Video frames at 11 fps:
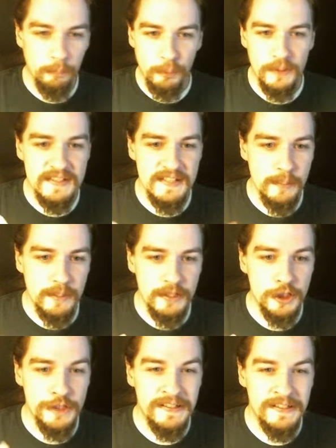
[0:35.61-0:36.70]
poison
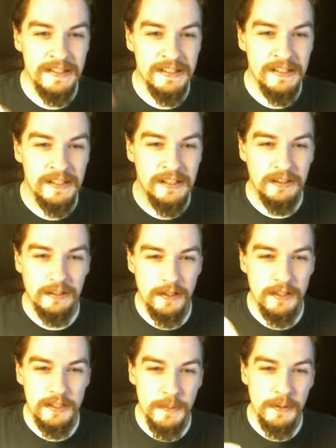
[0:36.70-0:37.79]
damage,
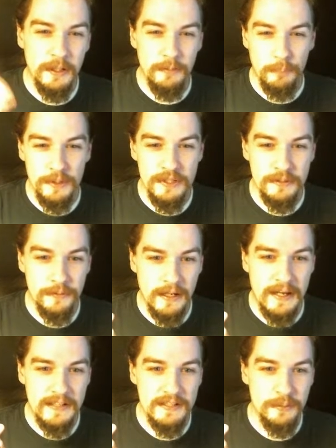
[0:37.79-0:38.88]
cunning spirit, poison
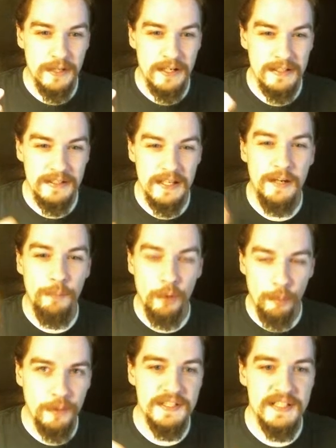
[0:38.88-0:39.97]
acid res, and then more
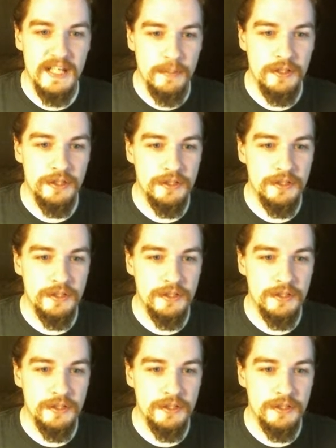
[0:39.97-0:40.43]
poison damage.